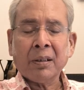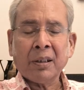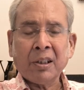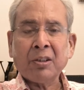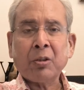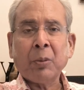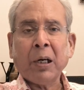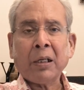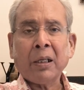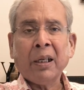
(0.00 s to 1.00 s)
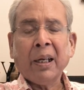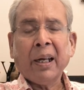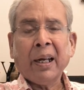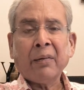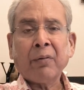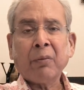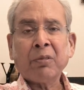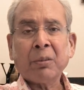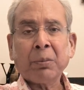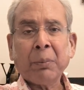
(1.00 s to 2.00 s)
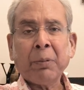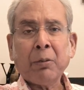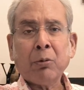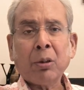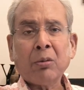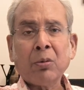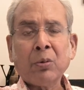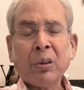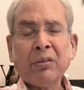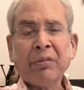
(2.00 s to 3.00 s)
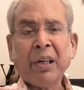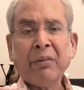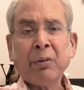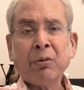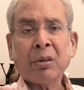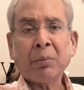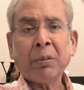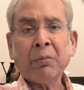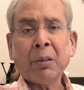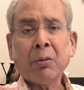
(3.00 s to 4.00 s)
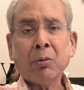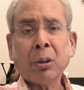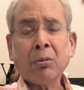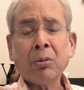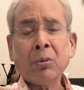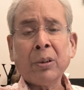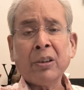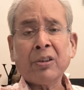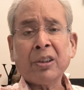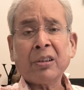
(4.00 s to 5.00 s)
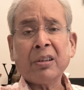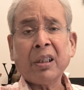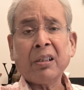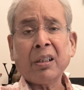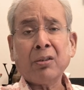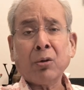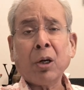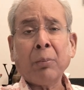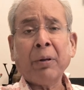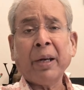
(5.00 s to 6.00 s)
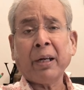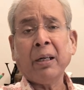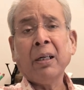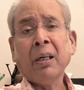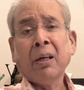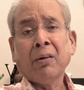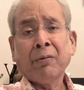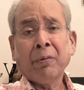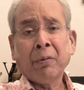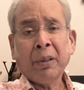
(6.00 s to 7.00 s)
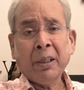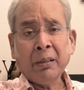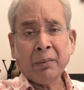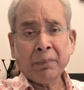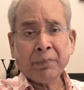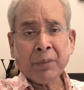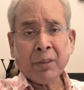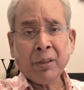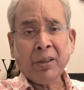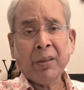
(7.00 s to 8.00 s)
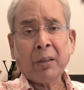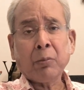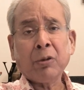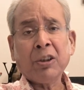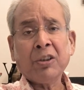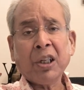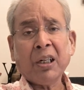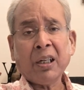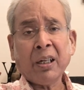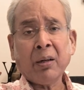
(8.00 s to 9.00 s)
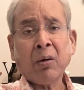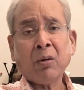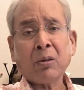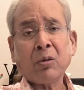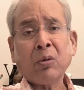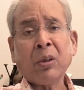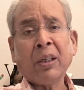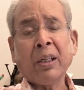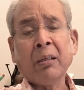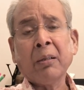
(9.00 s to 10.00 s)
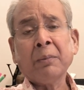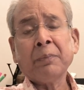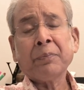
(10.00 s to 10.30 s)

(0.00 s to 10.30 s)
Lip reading: Nitish Kumar. And from September 2025 to September 2026, there is a yoga break in Narendra Modi's chart and also in